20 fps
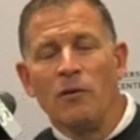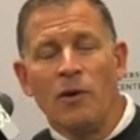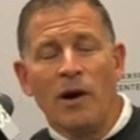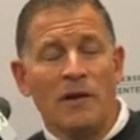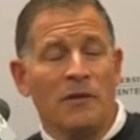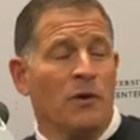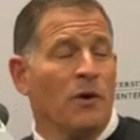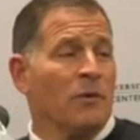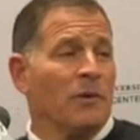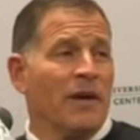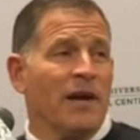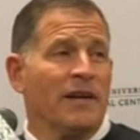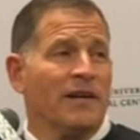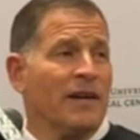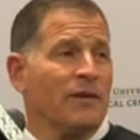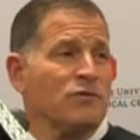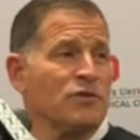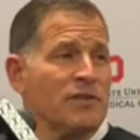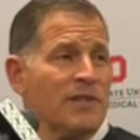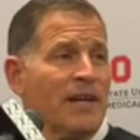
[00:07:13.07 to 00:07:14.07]
I thought we had an
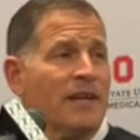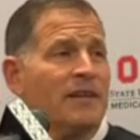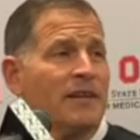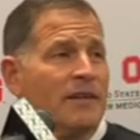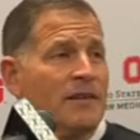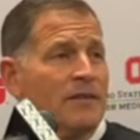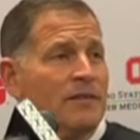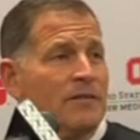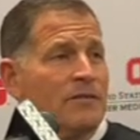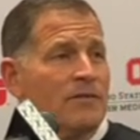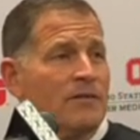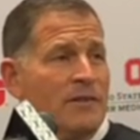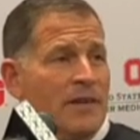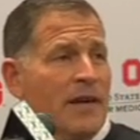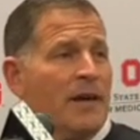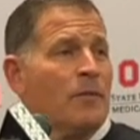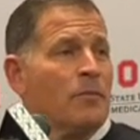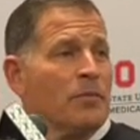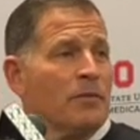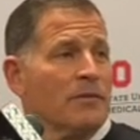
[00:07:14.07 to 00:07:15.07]
outstanding
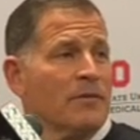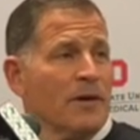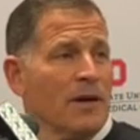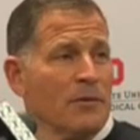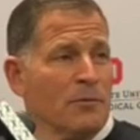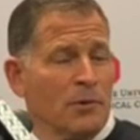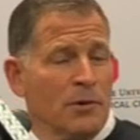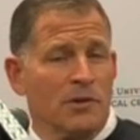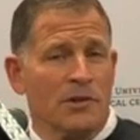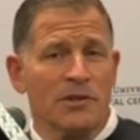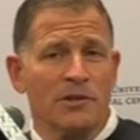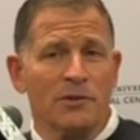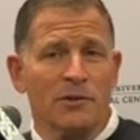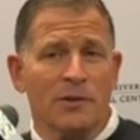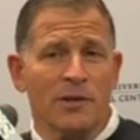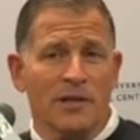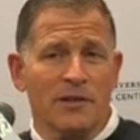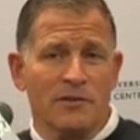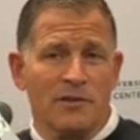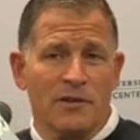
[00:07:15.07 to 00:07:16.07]
camp. I really
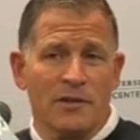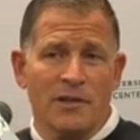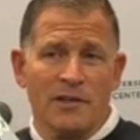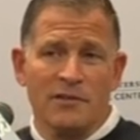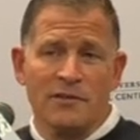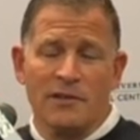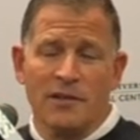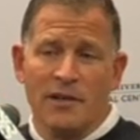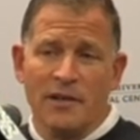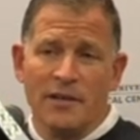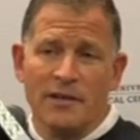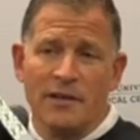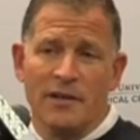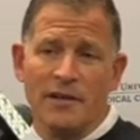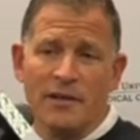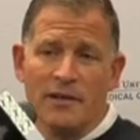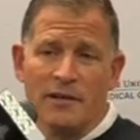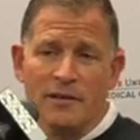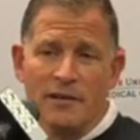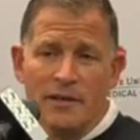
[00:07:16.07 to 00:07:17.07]
do, and it's
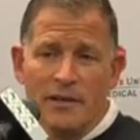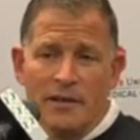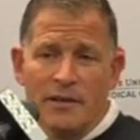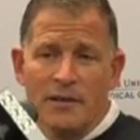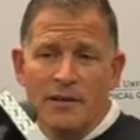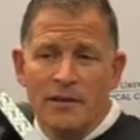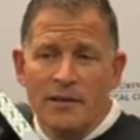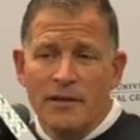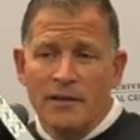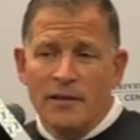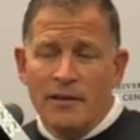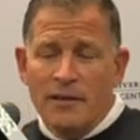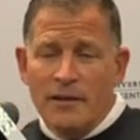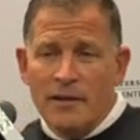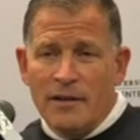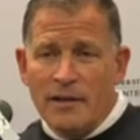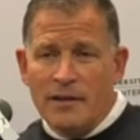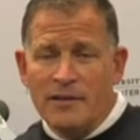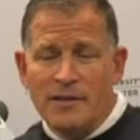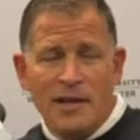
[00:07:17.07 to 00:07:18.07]
a
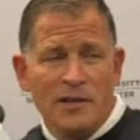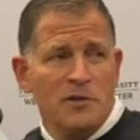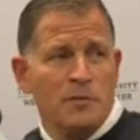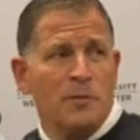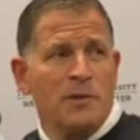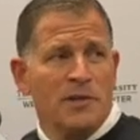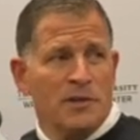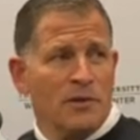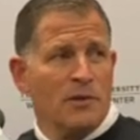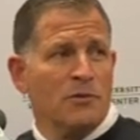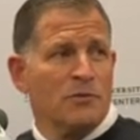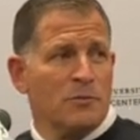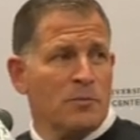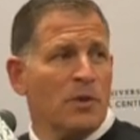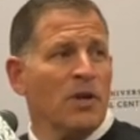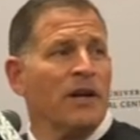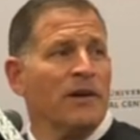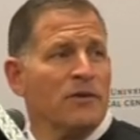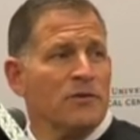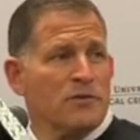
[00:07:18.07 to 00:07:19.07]
testament to those
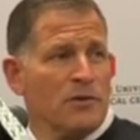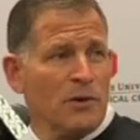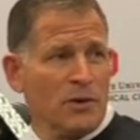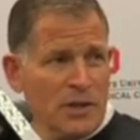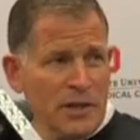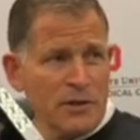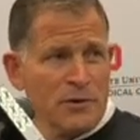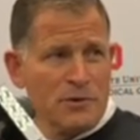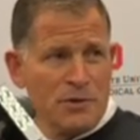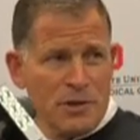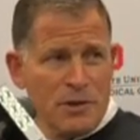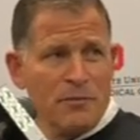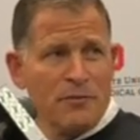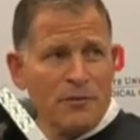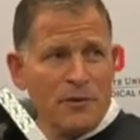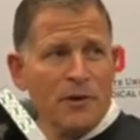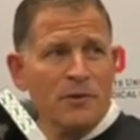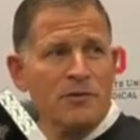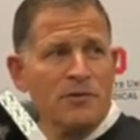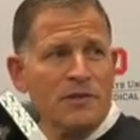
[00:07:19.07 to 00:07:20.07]
players, our leadership
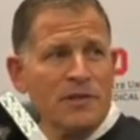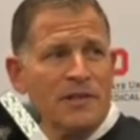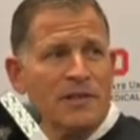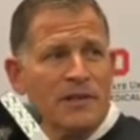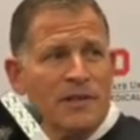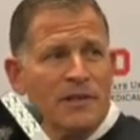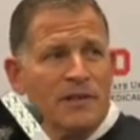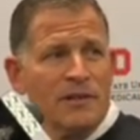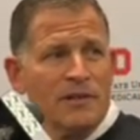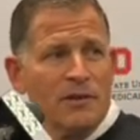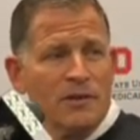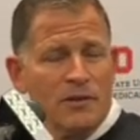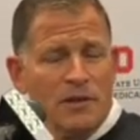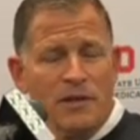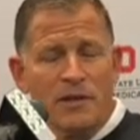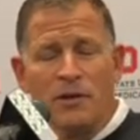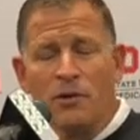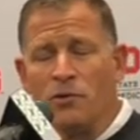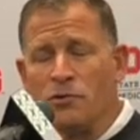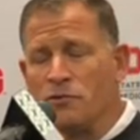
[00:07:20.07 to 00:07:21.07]
first, and
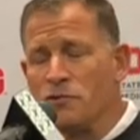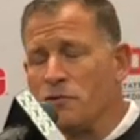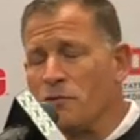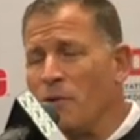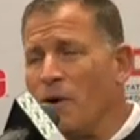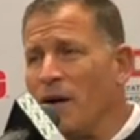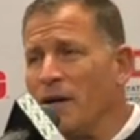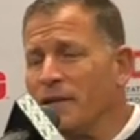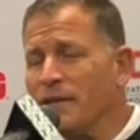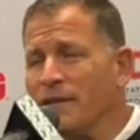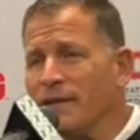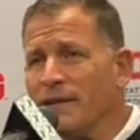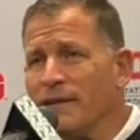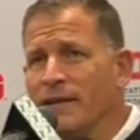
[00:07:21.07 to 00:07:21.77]
the whole squad.